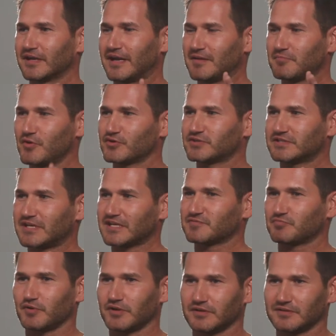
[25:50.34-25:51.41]
and most
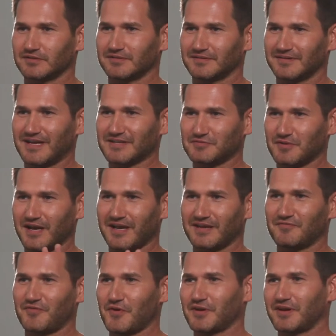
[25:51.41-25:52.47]
desperate. That's what I got
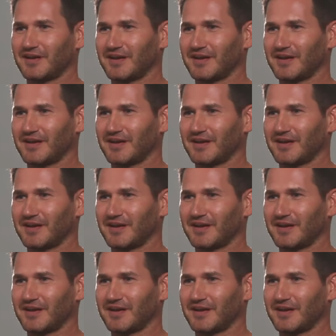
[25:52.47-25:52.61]
voted in